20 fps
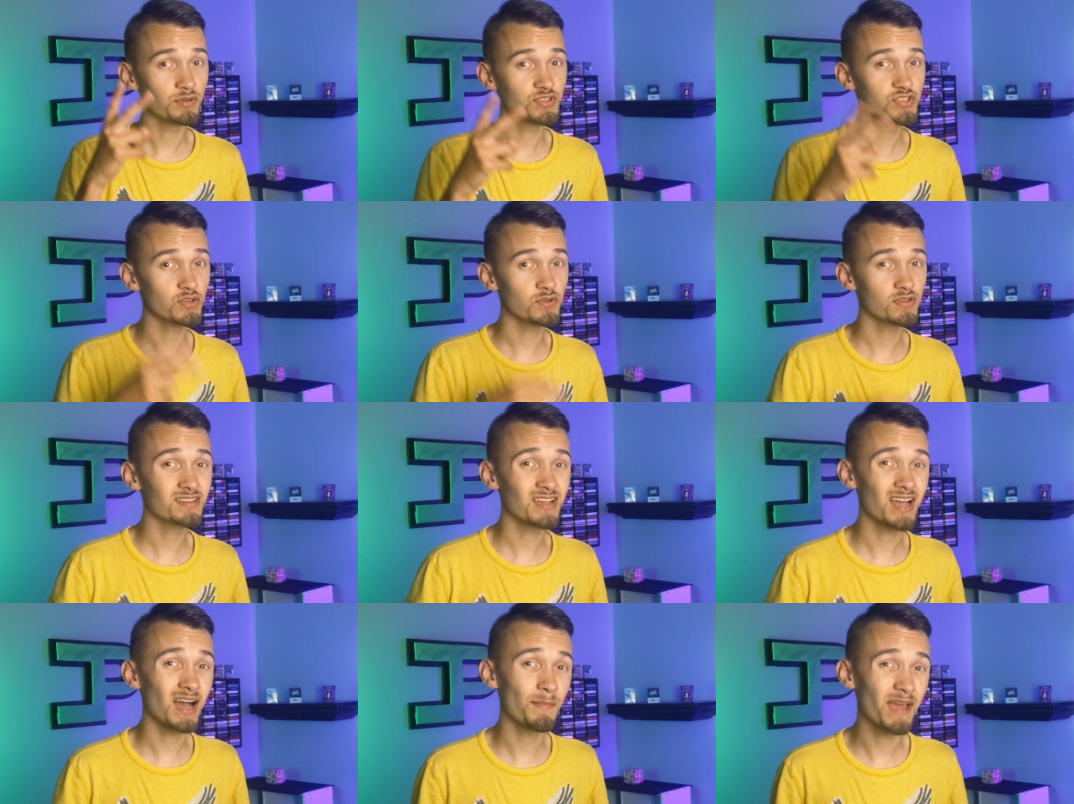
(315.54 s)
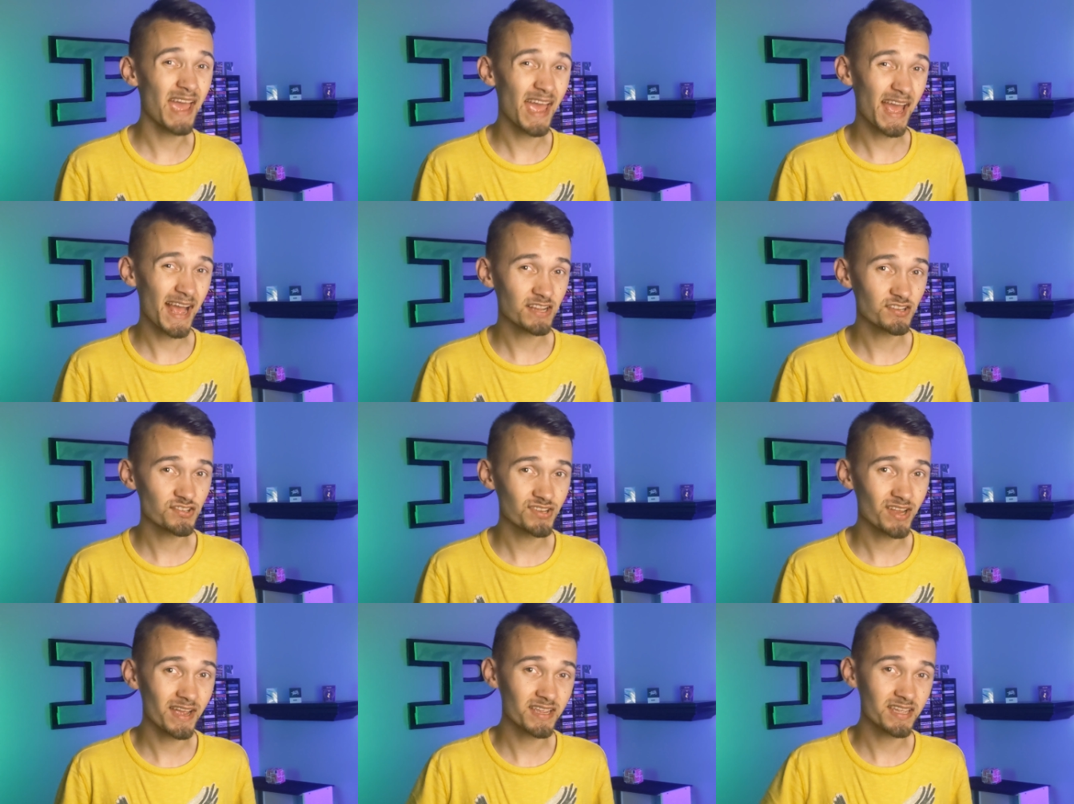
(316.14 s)
Number two is comment
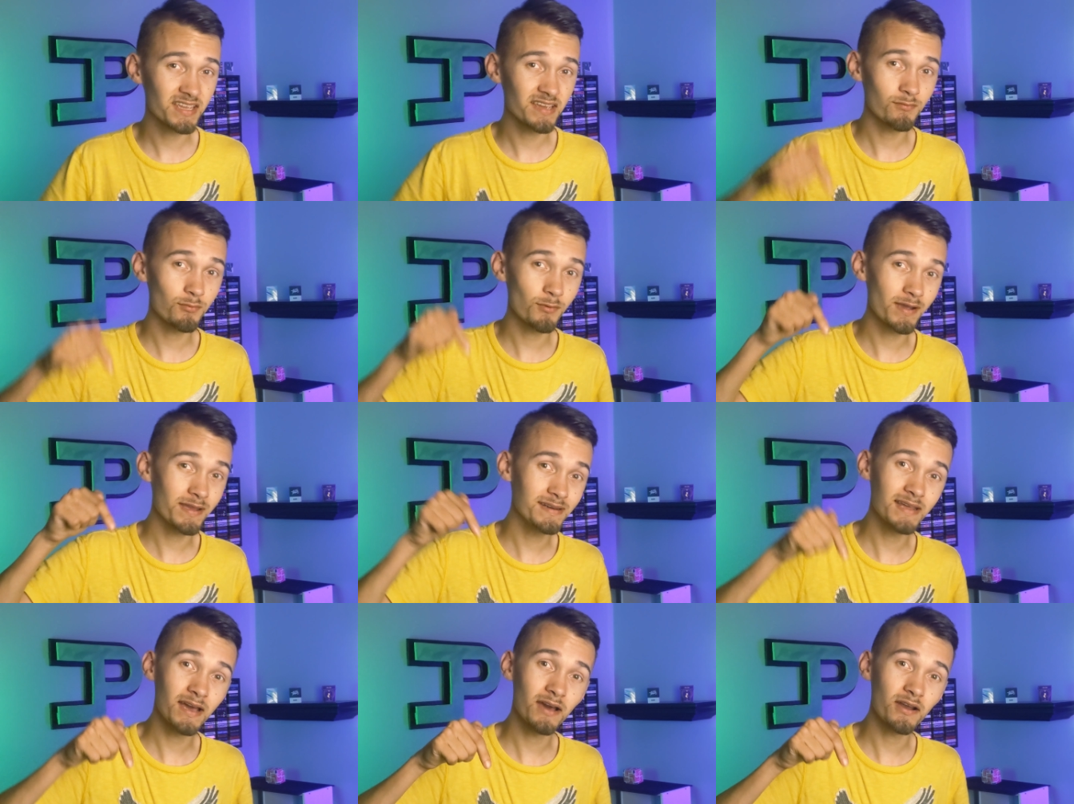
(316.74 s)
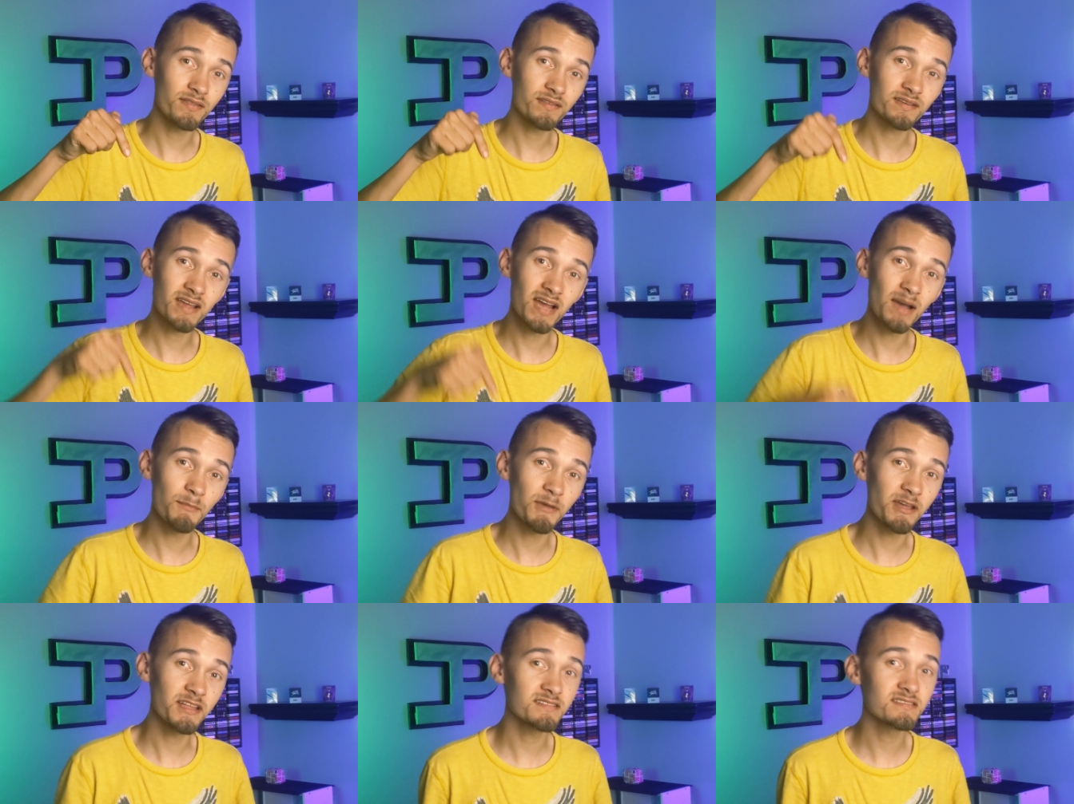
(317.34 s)
hashtag giveaway down in the
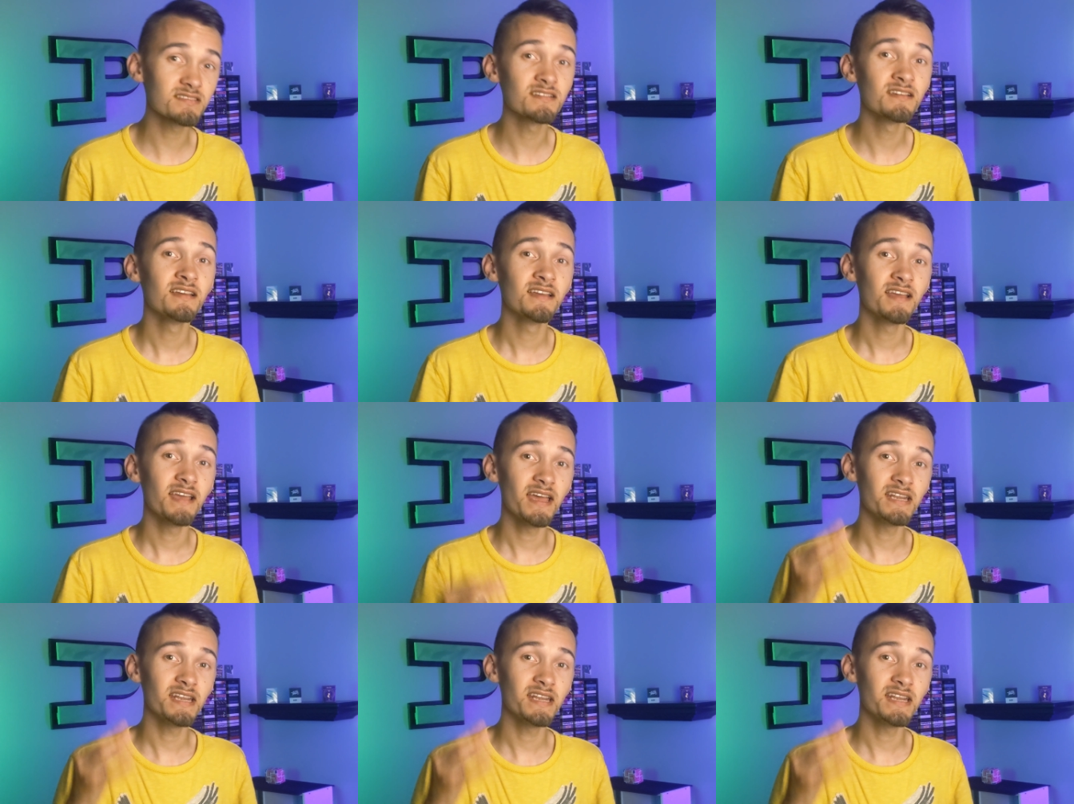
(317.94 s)
comments.